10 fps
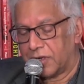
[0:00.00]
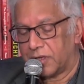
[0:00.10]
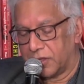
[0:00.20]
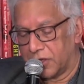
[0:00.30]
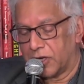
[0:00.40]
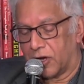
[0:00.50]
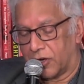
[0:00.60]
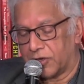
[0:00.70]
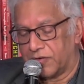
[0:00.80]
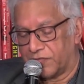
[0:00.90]
The
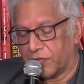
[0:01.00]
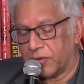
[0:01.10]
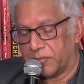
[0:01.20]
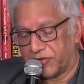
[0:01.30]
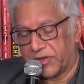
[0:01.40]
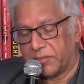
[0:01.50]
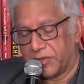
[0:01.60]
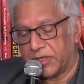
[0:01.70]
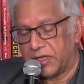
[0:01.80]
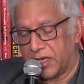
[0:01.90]
god informs him
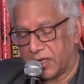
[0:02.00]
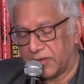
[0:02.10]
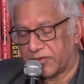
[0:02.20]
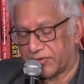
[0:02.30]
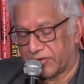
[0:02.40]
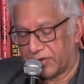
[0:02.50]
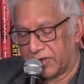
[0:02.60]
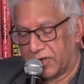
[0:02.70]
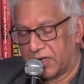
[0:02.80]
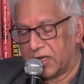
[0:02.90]
that yes,
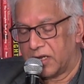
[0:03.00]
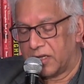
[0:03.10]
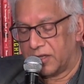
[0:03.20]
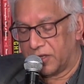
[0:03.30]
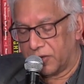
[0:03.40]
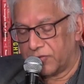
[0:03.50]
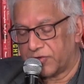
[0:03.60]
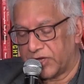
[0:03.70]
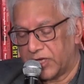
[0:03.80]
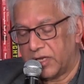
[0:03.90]

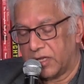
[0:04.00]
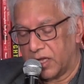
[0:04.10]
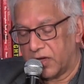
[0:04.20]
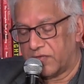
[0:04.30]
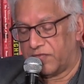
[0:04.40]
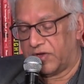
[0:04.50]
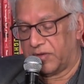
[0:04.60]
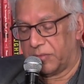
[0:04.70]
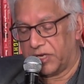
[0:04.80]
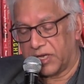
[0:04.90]
those he loved
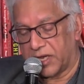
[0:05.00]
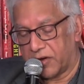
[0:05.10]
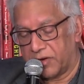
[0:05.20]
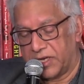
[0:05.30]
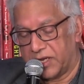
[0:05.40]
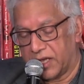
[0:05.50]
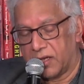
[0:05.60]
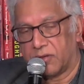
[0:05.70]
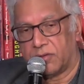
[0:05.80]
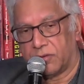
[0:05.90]
have been carried
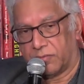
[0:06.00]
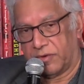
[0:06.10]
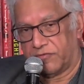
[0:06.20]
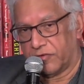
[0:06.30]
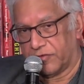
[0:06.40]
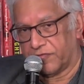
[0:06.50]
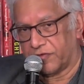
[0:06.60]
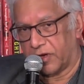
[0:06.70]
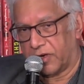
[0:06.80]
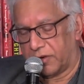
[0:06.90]
down the river of
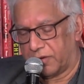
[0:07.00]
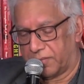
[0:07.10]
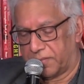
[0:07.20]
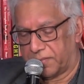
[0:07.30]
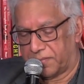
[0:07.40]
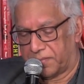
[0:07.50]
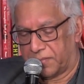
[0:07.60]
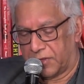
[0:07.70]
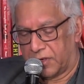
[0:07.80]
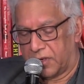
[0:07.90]
fire.
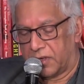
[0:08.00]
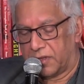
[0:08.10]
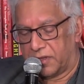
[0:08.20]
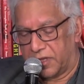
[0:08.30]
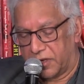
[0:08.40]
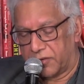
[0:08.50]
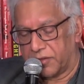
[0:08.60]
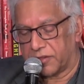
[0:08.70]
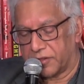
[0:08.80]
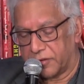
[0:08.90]
Their
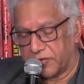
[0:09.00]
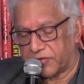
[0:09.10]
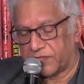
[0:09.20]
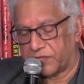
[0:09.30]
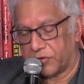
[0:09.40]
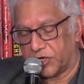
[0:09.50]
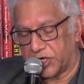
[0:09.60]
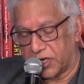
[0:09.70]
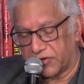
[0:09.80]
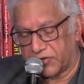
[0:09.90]
thirst for
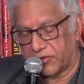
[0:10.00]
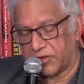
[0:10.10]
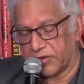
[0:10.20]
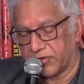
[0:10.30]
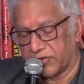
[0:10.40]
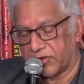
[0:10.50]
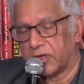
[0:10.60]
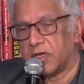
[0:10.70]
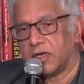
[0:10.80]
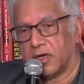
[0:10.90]
justice
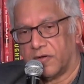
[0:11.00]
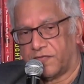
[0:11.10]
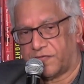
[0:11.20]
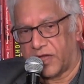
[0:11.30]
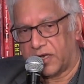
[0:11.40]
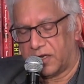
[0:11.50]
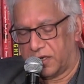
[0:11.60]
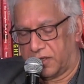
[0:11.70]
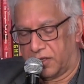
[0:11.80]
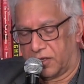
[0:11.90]

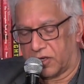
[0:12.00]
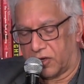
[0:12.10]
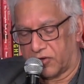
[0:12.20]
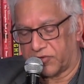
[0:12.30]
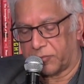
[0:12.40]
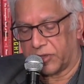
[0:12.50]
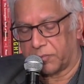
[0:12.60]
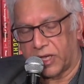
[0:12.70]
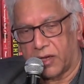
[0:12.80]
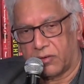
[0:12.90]
offended the
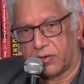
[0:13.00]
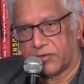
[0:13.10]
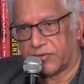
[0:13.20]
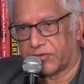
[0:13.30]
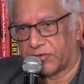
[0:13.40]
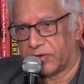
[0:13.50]
cosmic powers,